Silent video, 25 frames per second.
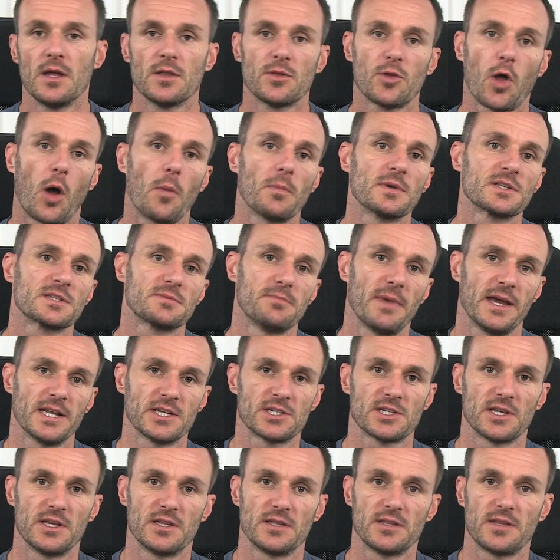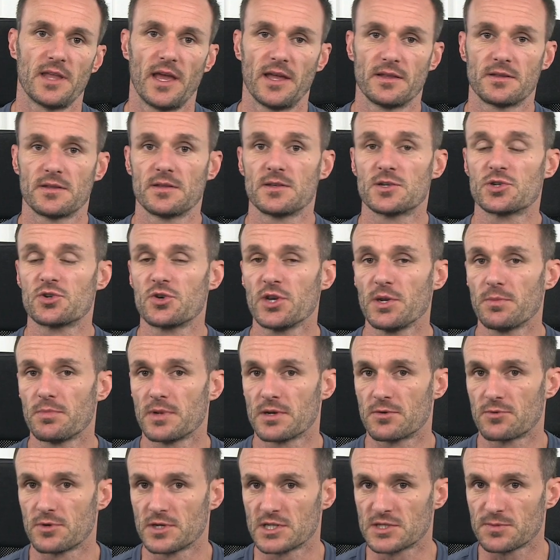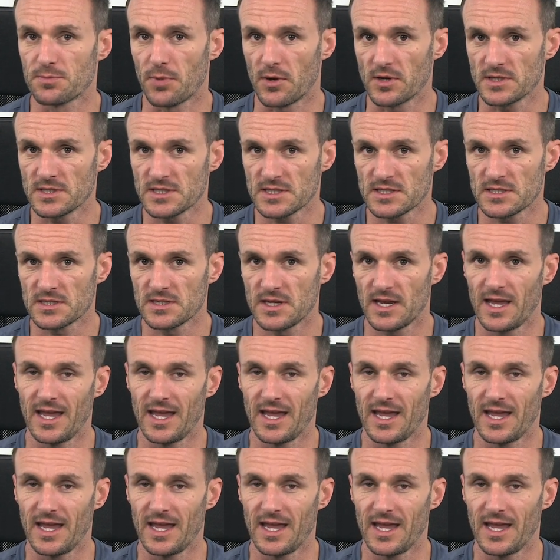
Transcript: Thomas mentioned that treatment response,